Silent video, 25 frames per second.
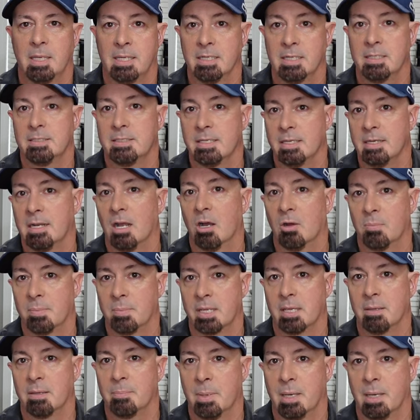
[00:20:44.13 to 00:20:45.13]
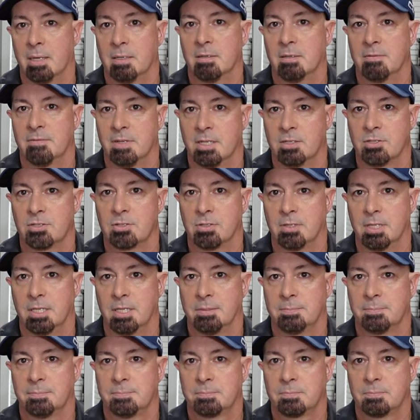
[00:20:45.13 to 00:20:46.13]
And it did help me get better
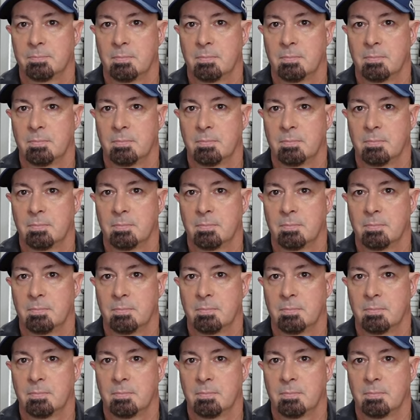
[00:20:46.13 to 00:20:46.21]
eventually.